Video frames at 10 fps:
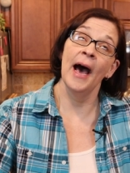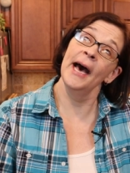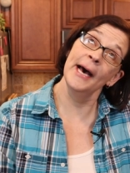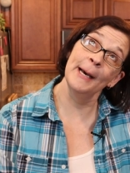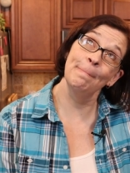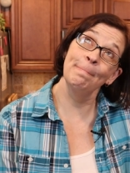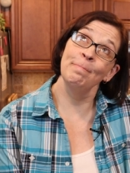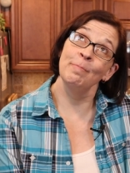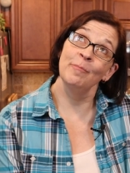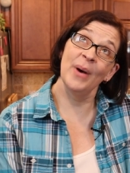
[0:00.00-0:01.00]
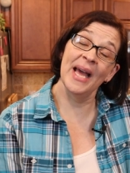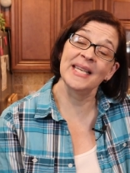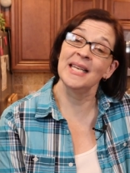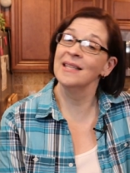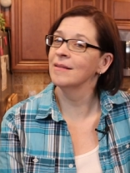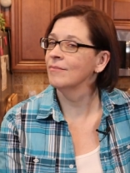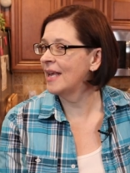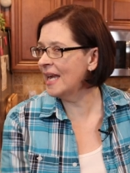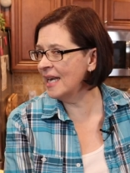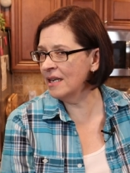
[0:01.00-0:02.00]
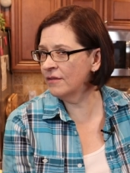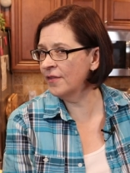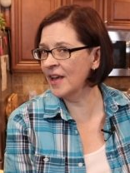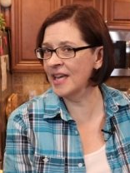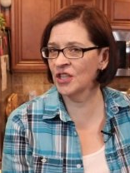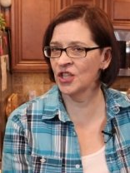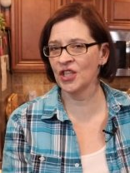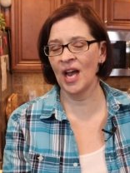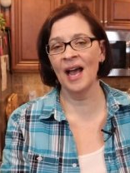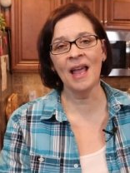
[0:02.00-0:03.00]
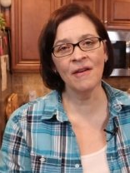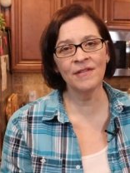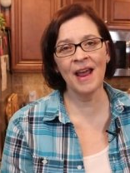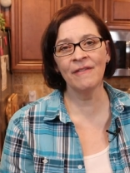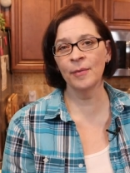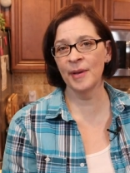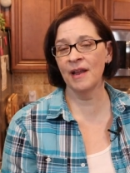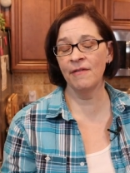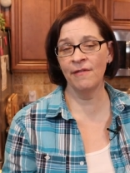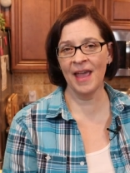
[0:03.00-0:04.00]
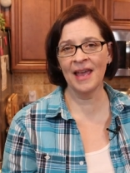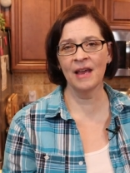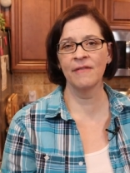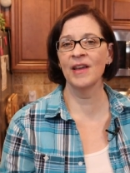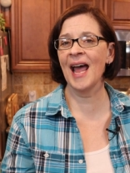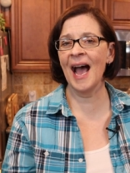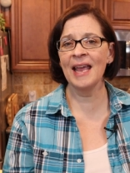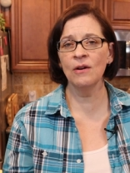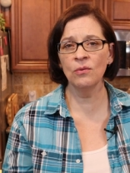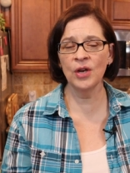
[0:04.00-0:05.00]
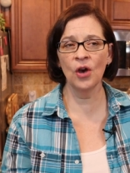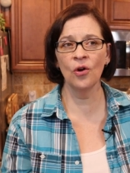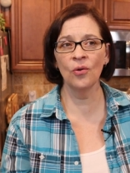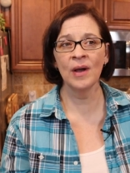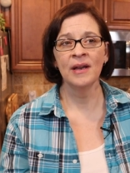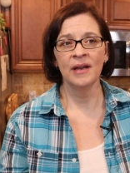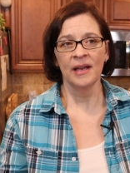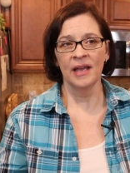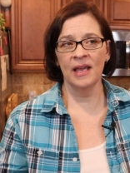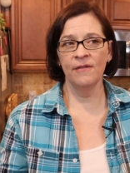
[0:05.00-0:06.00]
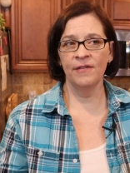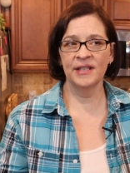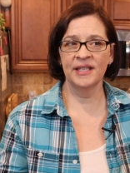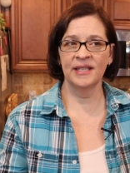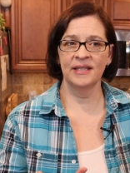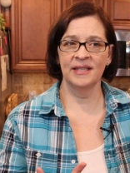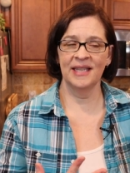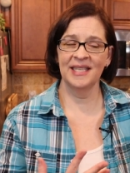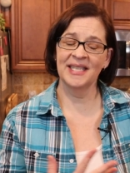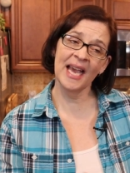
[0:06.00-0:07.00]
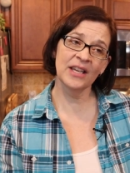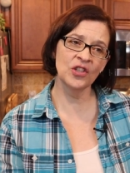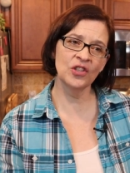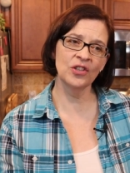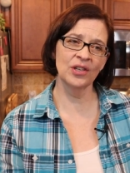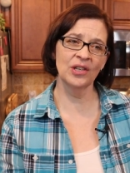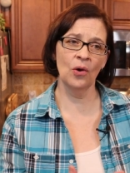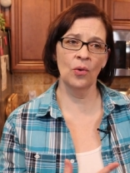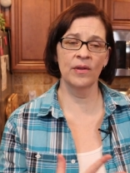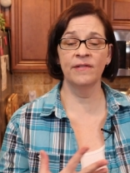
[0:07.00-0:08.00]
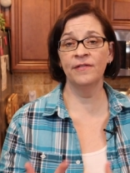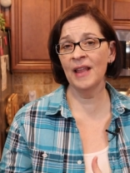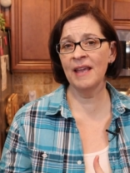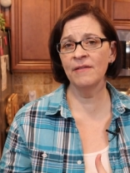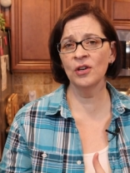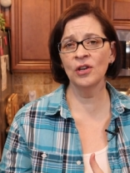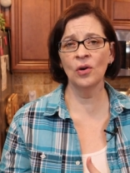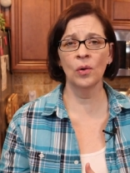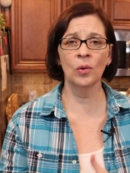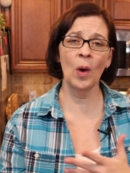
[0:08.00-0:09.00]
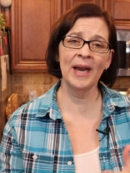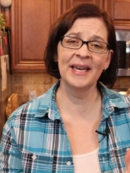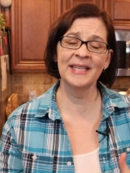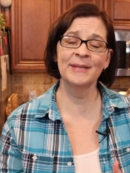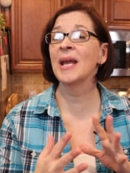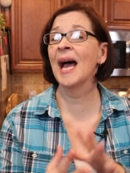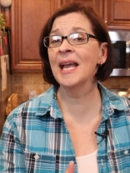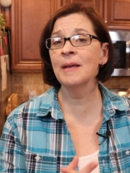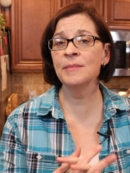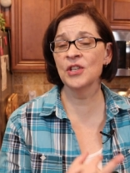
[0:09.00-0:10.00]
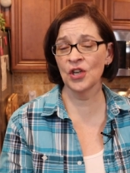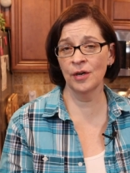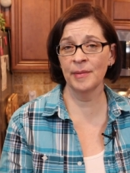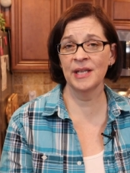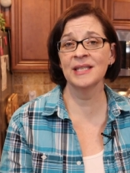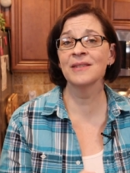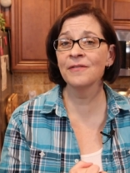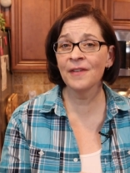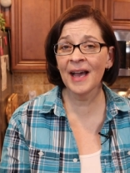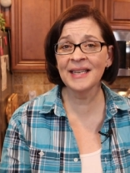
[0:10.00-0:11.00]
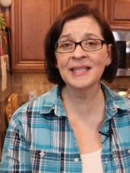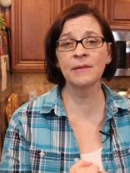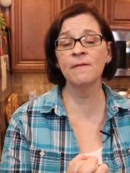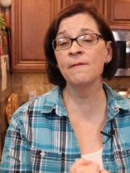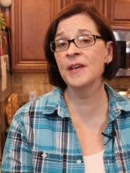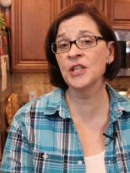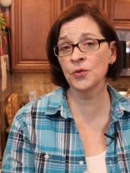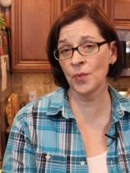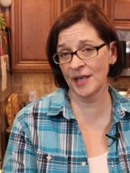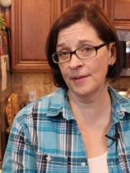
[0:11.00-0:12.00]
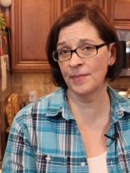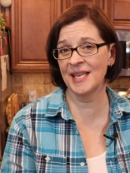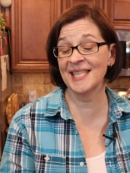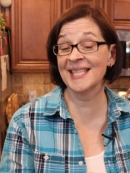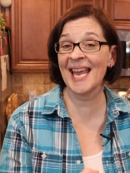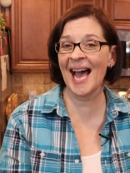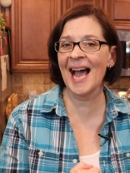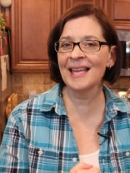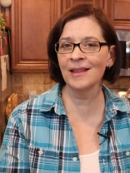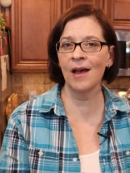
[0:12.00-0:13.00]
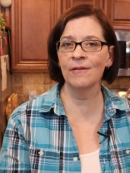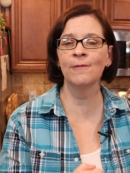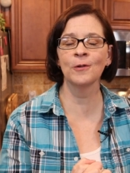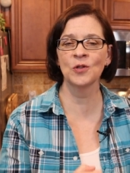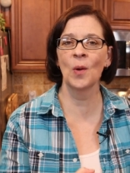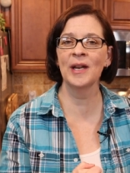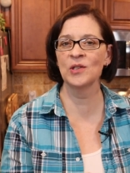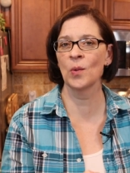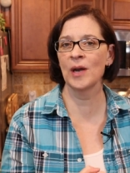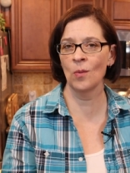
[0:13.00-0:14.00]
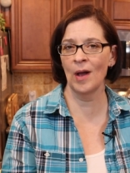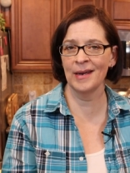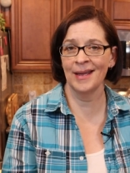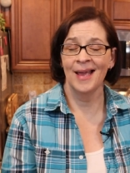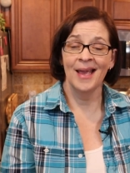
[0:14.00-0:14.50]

Um, but eating fish, I have never been a fan of. And I don't know if it's the texture or the flavor or what it is, but I am determined to find some fish recipes that I love for 2021.